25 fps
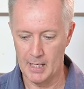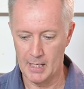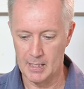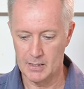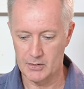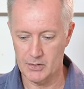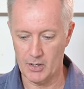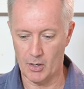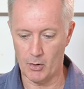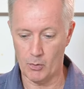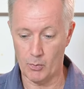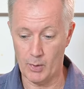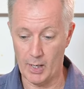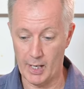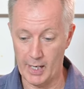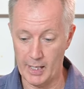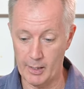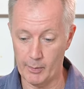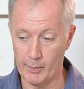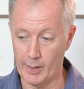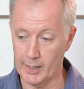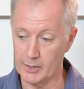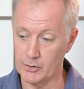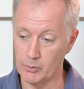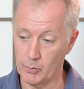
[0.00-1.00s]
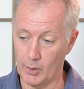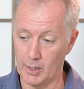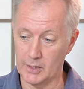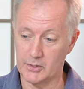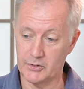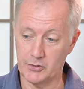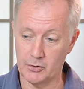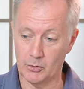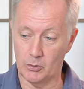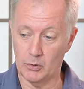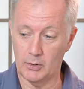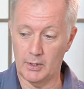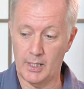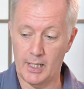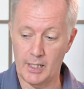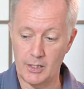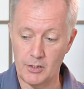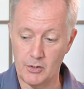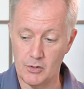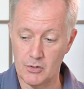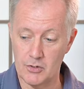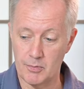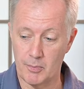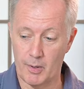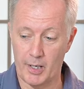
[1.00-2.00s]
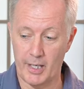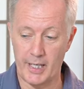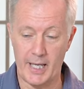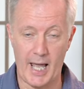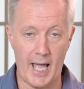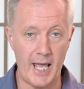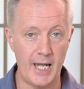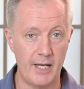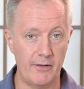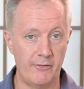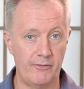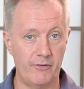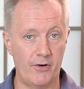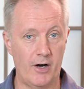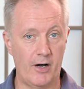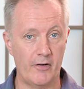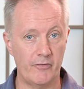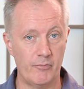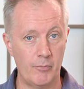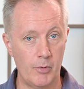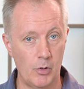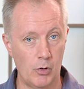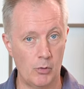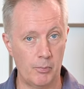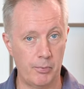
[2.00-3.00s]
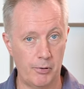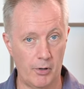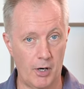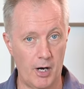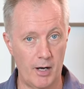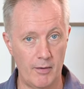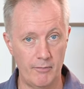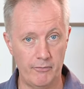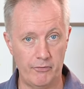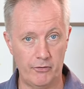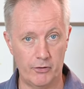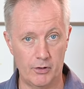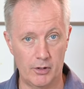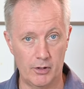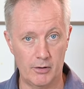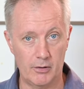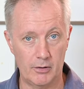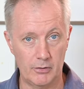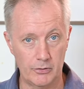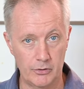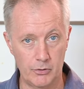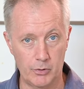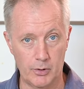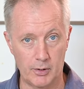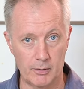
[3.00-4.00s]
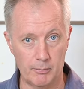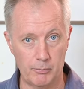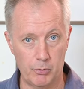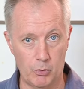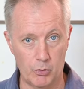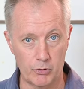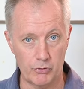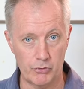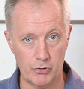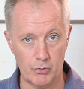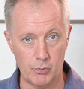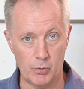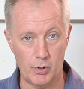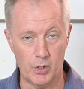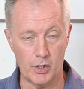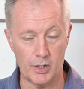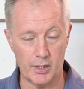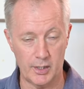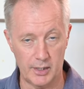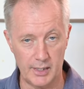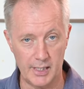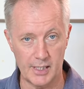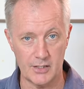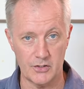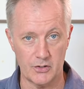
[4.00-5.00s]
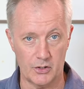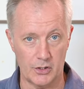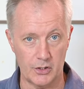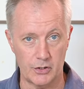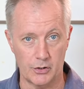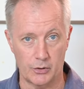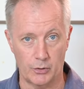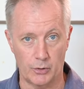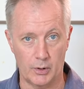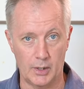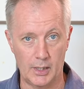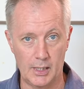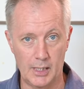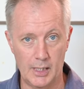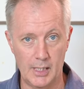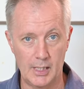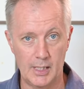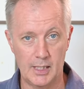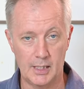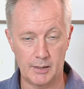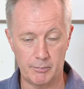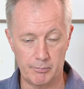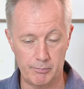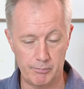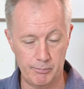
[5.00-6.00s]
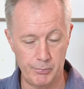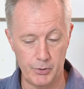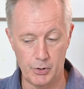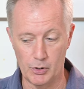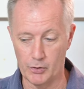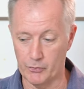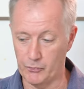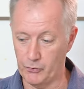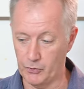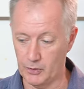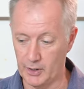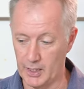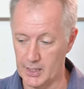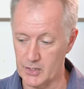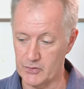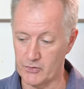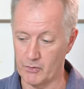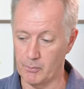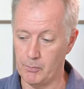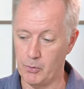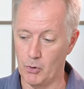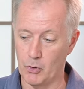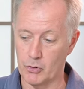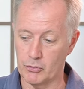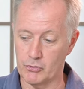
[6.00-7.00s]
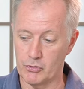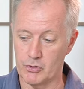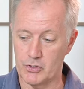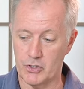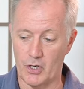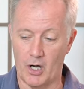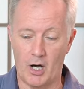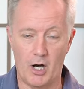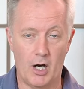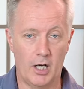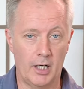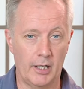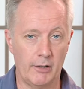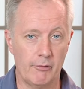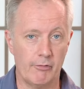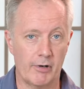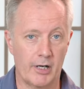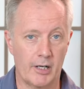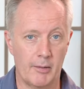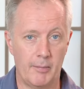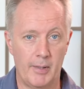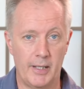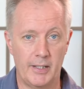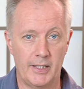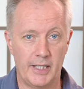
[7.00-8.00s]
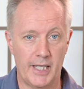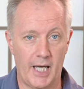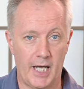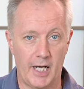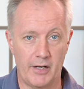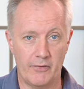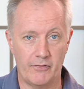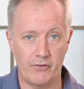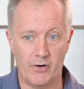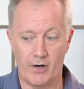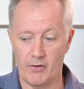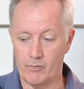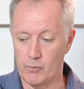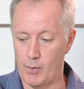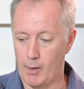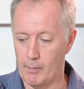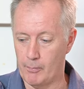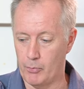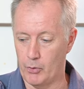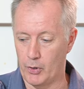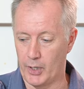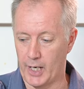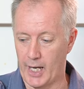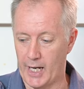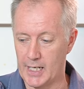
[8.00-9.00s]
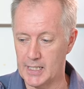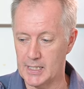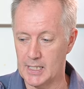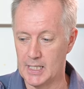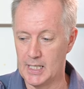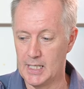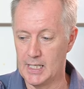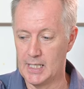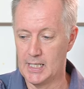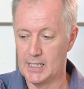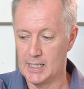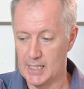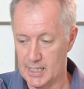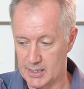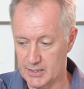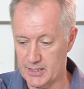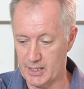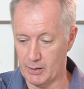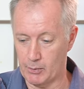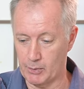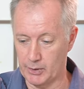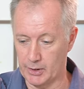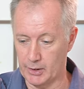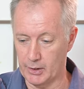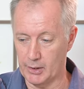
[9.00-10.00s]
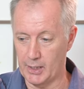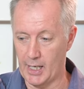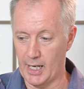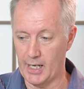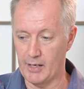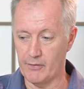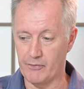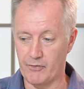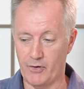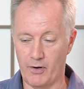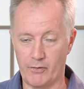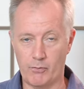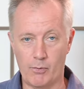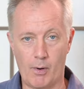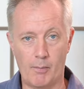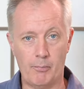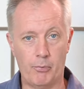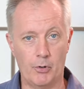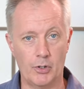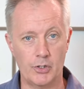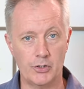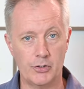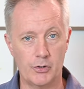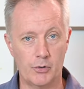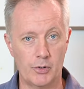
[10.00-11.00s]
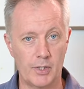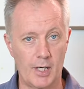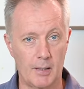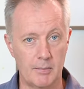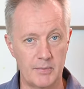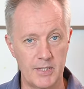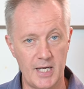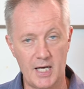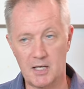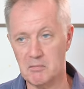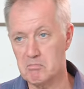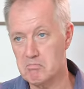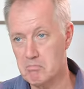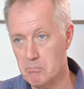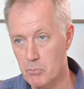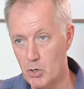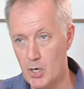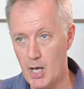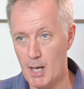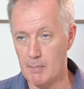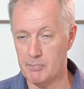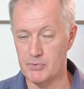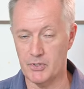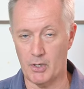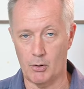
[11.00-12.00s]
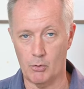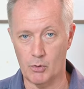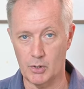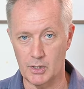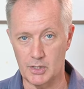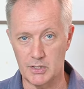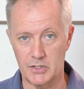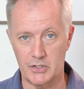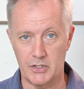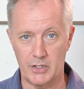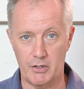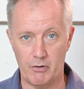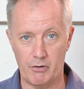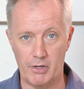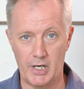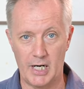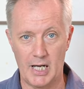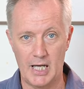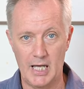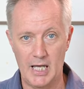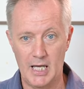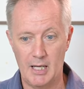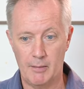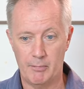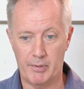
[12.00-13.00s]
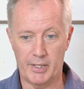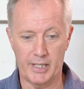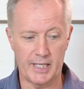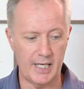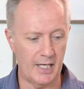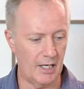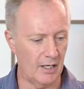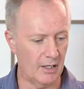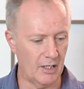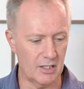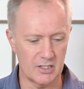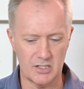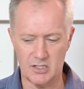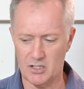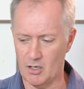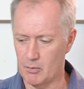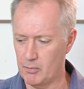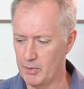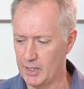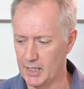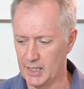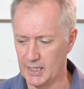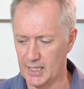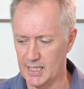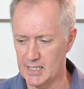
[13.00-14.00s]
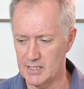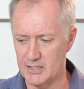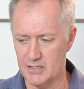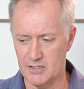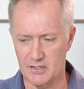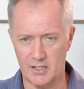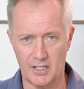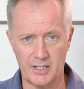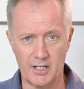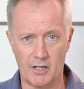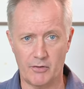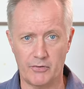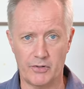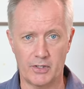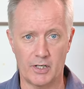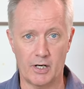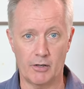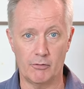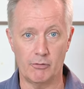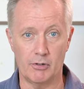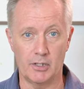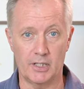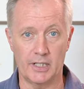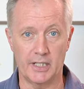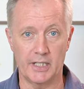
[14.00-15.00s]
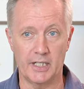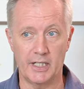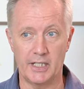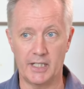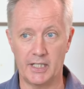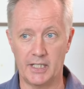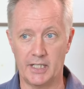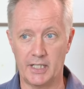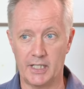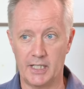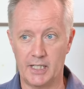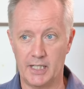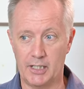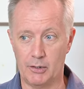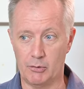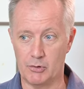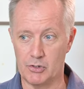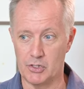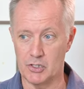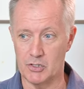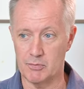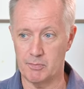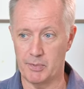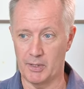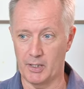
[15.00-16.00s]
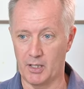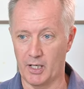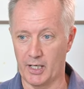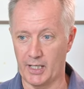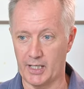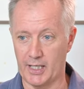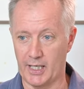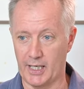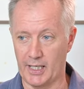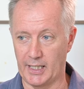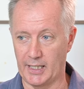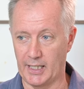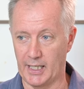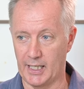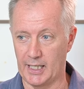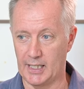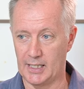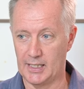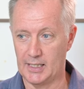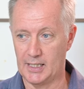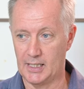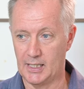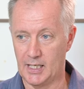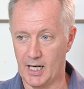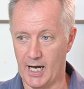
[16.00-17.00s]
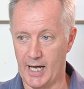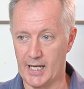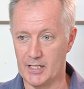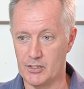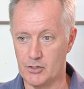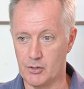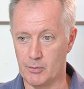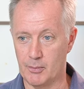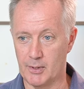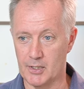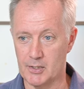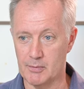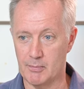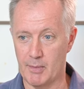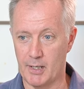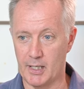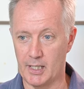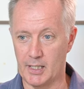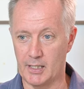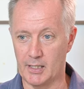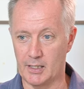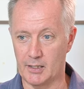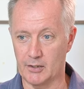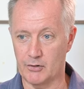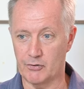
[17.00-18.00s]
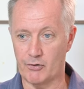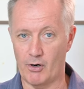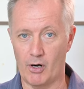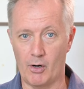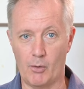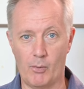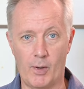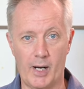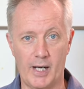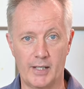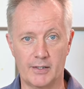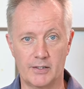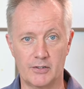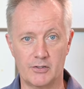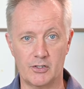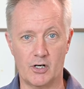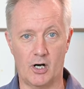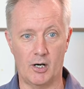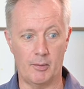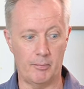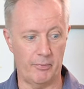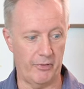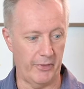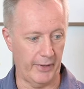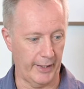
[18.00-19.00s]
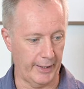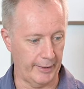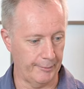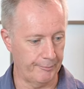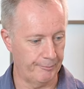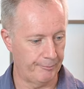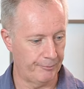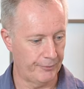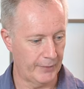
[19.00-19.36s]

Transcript: So anyway, do I still use my 85mm prime for doing portrait work? Yes, I do. It's a beautiful lens for portraits. I highly recommend the 85 1.8. I say when the 85 1.2 comes out, perhaps I will consider it. But again, I've got so many lenses, I don't think I really need it. It would just be like I had too much money to throw away at the time thing.